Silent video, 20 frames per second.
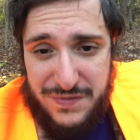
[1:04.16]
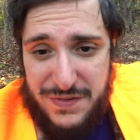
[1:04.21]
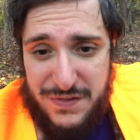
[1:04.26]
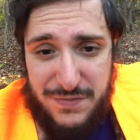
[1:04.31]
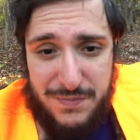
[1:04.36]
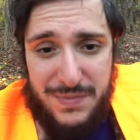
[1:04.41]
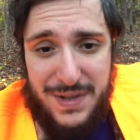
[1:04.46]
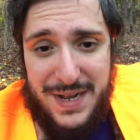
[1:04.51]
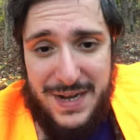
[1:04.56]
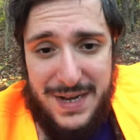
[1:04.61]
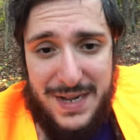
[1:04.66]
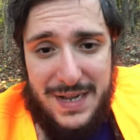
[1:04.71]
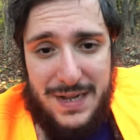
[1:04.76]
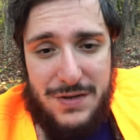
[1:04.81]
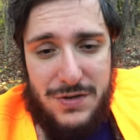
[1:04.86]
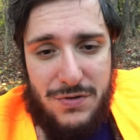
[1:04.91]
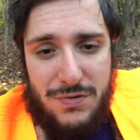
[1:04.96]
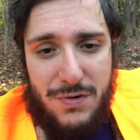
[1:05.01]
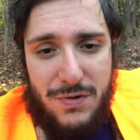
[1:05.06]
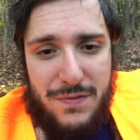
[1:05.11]
its meaning,
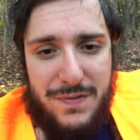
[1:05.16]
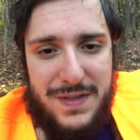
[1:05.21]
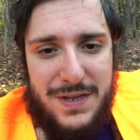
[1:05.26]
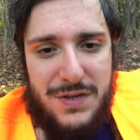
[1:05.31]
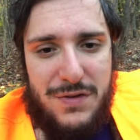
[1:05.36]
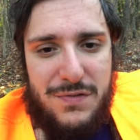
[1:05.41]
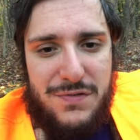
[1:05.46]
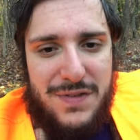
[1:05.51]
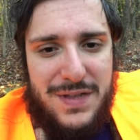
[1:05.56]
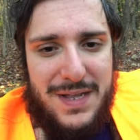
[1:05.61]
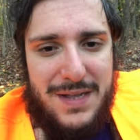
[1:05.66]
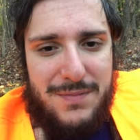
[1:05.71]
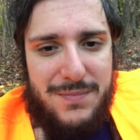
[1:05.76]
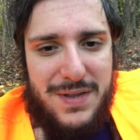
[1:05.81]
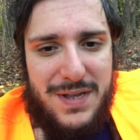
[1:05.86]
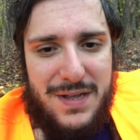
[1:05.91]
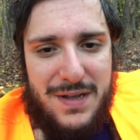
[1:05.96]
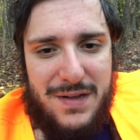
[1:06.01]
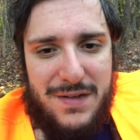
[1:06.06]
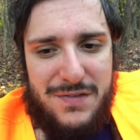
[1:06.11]
and you're only using it
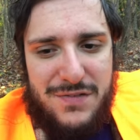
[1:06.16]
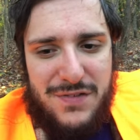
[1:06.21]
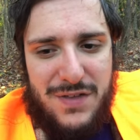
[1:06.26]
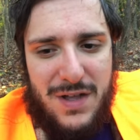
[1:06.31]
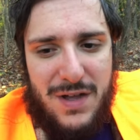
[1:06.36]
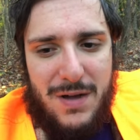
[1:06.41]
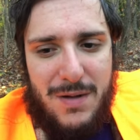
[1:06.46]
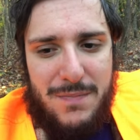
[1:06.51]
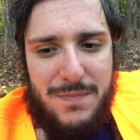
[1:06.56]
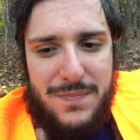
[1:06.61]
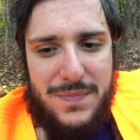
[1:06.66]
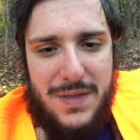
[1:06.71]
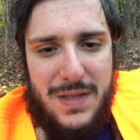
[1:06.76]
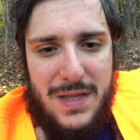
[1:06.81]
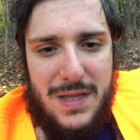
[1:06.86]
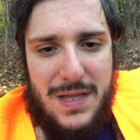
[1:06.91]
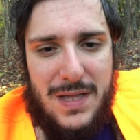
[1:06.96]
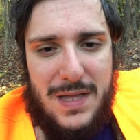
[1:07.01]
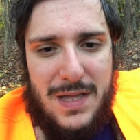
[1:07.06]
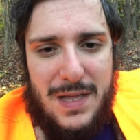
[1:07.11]
because
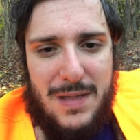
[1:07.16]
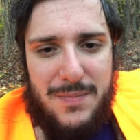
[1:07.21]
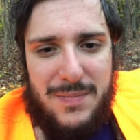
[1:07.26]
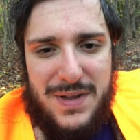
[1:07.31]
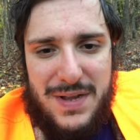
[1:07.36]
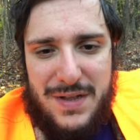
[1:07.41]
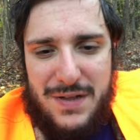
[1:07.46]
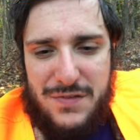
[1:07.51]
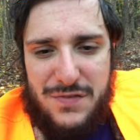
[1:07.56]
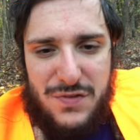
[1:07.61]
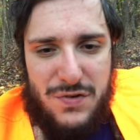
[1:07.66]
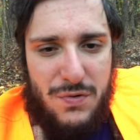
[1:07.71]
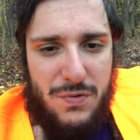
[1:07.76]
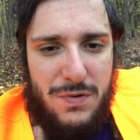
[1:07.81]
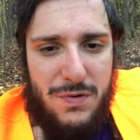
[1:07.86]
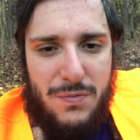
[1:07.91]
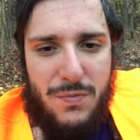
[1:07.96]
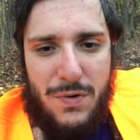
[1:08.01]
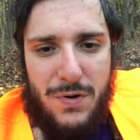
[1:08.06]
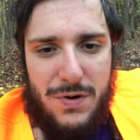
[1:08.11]

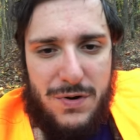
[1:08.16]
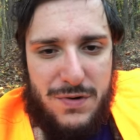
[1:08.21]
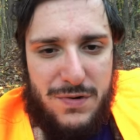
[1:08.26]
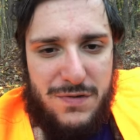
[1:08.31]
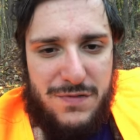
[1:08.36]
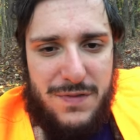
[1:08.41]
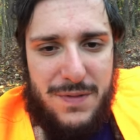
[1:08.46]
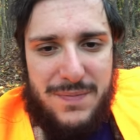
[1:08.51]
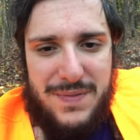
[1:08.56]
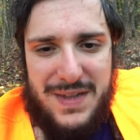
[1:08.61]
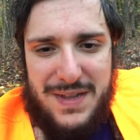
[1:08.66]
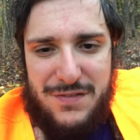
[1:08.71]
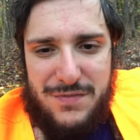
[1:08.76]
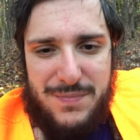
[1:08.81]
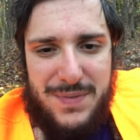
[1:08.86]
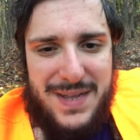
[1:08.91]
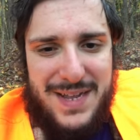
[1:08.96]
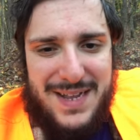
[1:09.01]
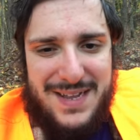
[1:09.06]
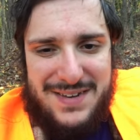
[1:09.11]
your work or something is
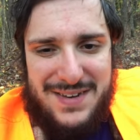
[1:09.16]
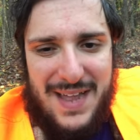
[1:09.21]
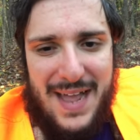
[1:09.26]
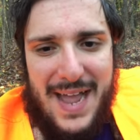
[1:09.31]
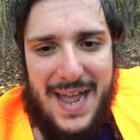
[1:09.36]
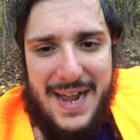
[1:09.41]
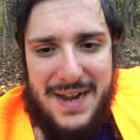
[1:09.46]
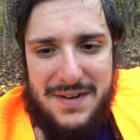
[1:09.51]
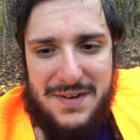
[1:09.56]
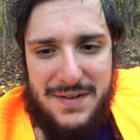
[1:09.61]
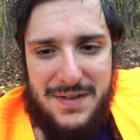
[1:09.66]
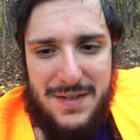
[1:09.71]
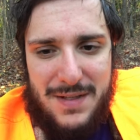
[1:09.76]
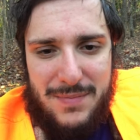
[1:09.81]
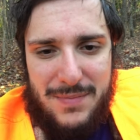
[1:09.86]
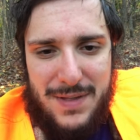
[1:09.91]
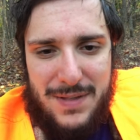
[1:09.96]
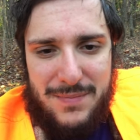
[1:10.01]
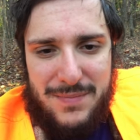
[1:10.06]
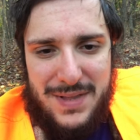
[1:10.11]
being attacked,
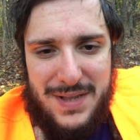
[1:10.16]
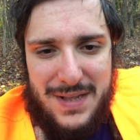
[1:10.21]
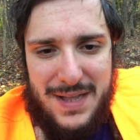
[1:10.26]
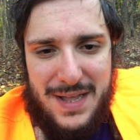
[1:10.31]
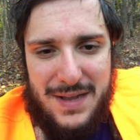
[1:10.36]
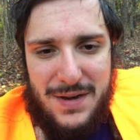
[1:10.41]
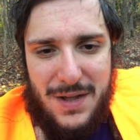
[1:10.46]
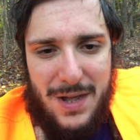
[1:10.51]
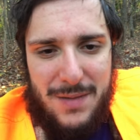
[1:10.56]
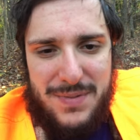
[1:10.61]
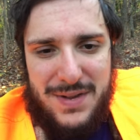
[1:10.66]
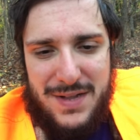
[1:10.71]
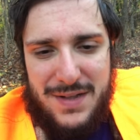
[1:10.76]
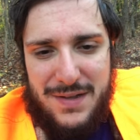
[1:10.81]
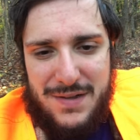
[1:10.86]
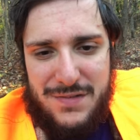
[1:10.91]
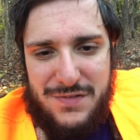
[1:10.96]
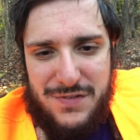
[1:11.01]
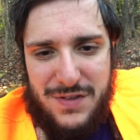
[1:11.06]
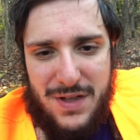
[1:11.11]
and not
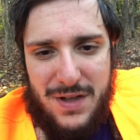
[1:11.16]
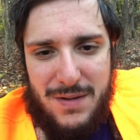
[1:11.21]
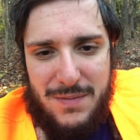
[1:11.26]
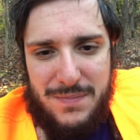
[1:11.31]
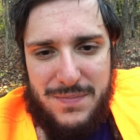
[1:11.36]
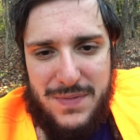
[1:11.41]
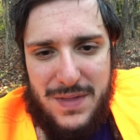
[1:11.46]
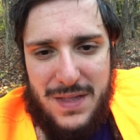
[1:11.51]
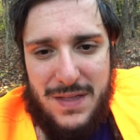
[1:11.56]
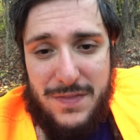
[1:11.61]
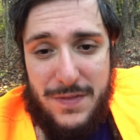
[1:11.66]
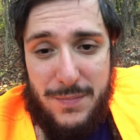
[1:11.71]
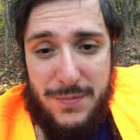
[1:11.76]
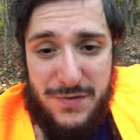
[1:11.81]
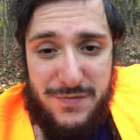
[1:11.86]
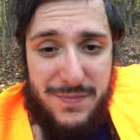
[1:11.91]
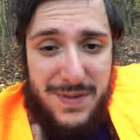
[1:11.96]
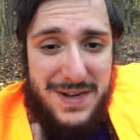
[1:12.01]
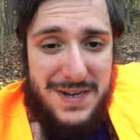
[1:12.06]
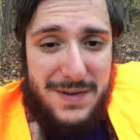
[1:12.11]
because the
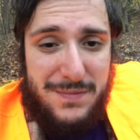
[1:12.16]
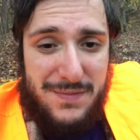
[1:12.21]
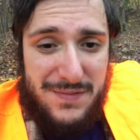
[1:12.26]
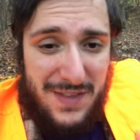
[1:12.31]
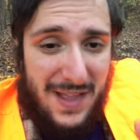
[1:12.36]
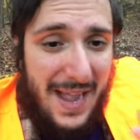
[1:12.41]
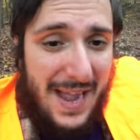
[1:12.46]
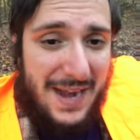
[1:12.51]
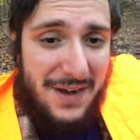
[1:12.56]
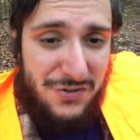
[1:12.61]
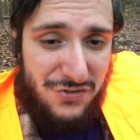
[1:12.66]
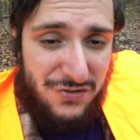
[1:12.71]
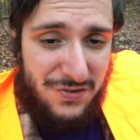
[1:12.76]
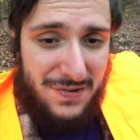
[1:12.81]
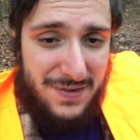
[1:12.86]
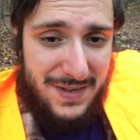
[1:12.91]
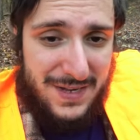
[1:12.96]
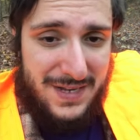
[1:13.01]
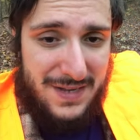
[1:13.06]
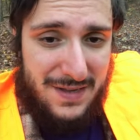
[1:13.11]
perspective is
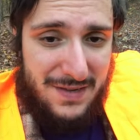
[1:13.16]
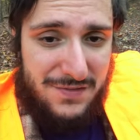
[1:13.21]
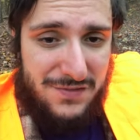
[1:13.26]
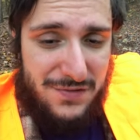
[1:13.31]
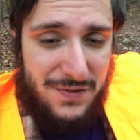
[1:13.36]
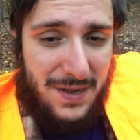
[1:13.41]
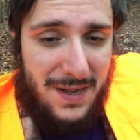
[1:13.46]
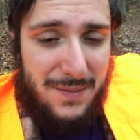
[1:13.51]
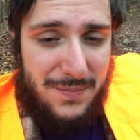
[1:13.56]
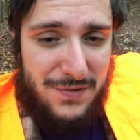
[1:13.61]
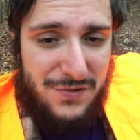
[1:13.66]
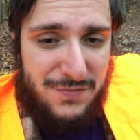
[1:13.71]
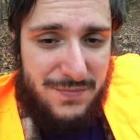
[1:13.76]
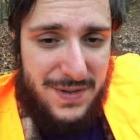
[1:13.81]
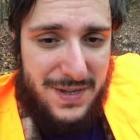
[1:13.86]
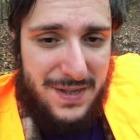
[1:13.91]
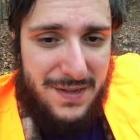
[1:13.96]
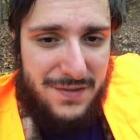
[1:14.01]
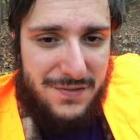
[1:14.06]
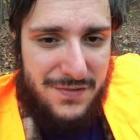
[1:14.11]
actually snobbish.
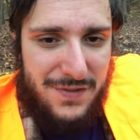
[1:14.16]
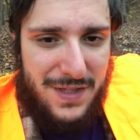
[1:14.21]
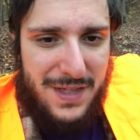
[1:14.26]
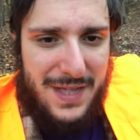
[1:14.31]
Because